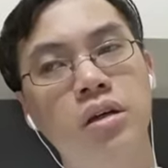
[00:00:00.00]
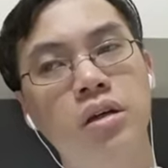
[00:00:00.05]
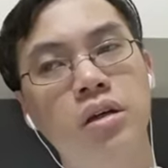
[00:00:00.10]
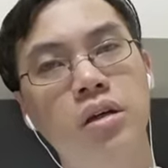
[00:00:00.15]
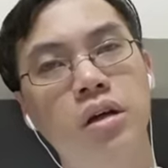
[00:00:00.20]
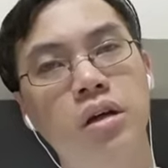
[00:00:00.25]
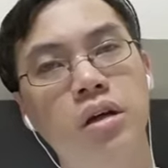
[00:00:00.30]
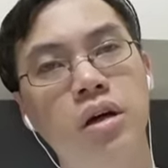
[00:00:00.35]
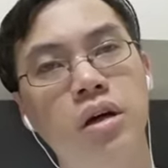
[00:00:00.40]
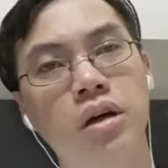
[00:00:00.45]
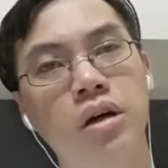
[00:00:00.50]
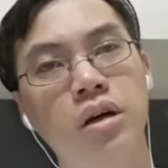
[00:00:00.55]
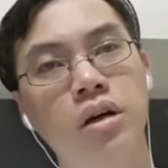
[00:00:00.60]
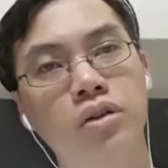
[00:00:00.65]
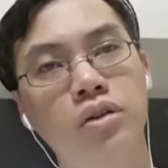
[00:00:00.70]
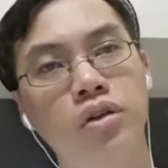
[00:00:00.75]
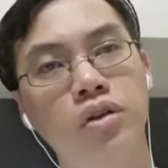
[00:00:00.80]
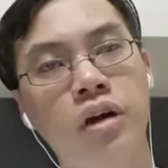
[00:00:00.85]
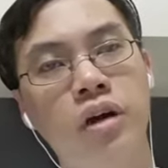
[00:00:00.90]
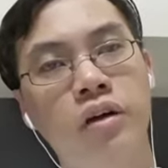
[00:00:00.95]
uh, you
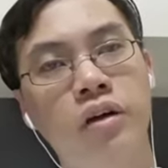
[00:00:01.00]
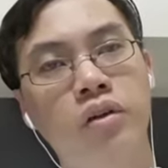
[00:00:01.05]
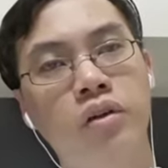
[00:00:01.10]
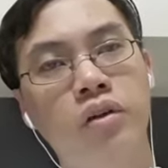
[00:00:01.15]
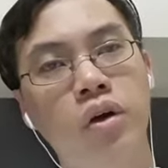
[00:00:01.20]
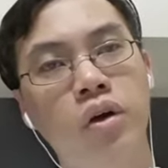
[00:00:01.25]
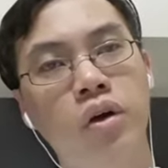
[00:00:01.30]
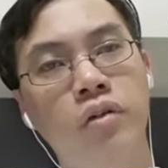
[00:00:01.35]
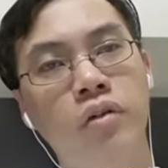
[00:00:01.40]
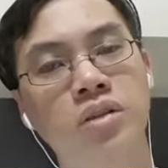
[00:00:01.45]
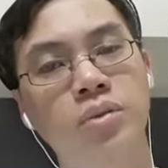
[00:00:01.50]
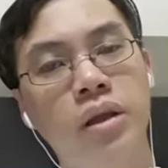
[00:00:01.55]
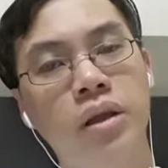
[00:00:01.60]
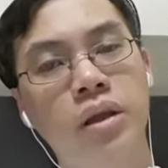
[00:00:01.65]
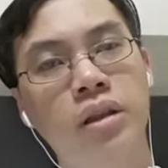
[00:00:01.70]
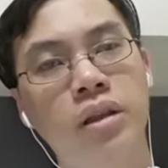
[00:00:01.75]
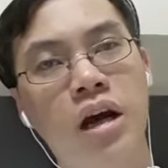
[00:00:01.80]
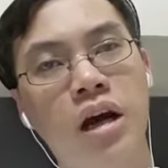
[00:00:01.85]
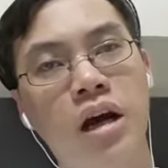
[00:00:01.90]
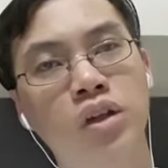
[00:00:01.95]
have could have spent
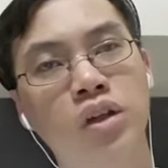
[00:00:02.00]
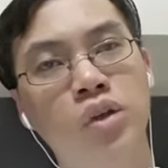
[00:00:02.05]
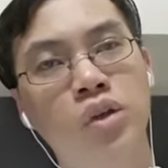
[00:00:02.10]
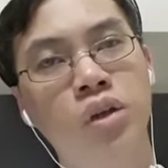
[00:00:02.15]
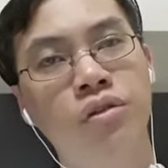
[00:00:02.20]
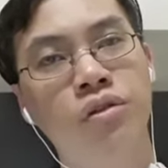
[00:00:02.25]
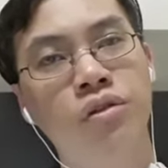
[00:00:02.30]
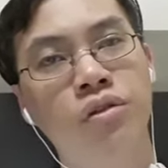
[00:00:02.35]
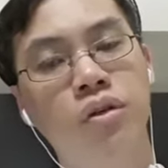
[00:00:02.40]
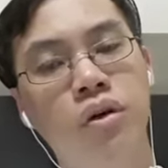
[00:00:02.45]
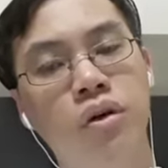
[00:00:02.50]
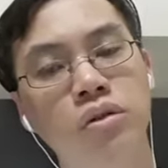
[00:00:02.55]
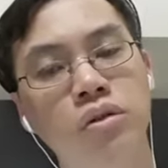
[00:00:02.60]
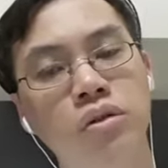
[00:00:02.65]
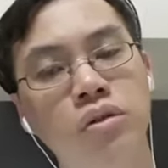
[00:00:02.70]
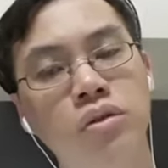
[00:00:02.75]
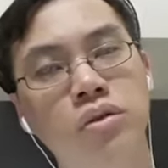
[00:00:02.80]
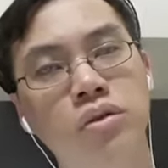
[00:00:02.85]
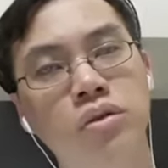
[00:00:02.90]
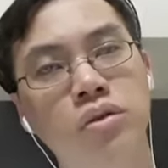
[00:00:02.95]
124
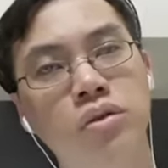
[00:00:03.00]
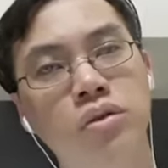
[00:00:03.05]
to